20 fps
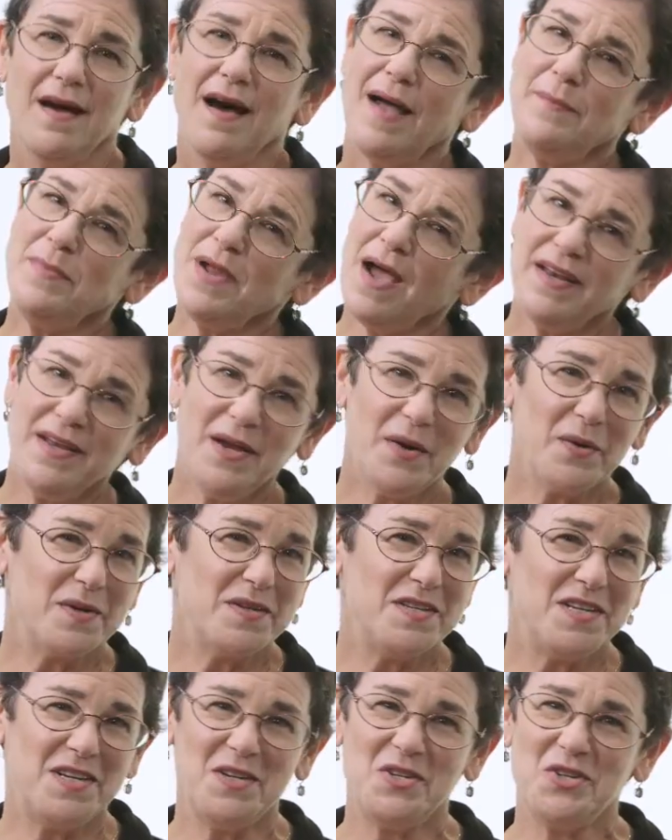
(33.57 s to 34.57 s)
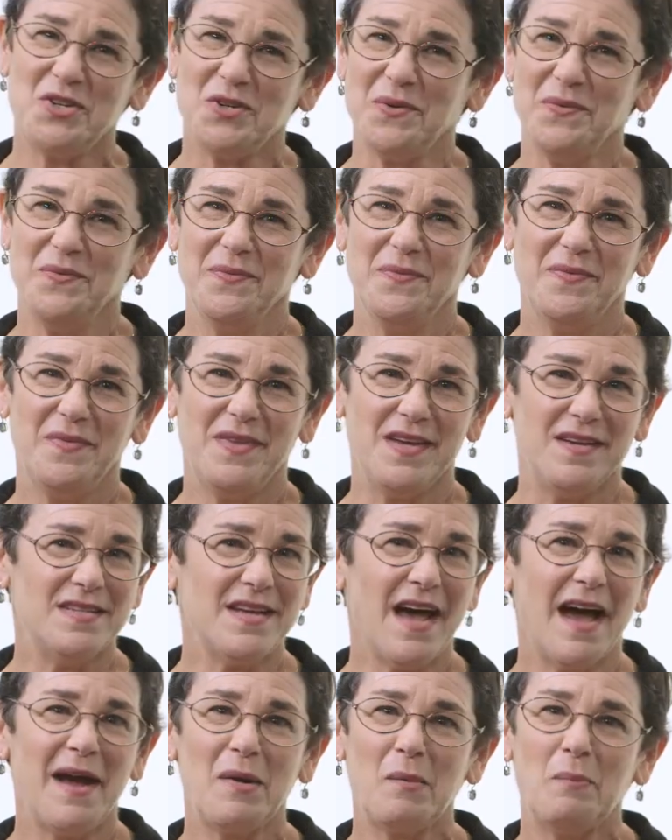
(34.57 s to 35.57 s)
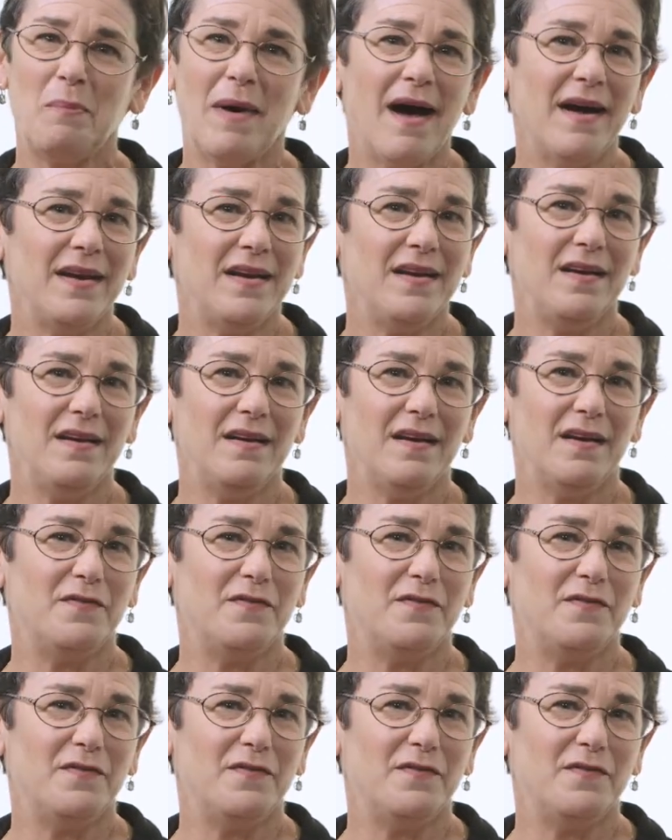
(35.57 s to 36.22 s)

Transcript: I'm not here to teach you the entire body